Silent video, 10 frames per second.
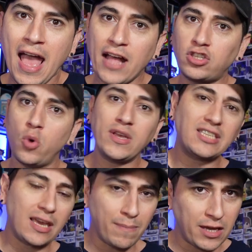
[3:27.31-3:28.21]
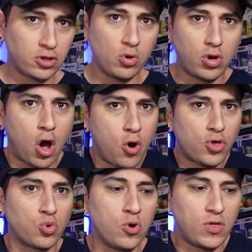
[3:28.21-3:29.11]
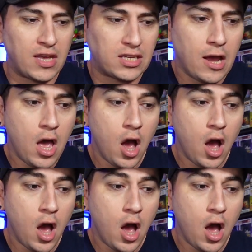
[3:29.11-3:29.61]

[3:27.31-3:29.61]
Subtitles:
And so we see Mizu go through this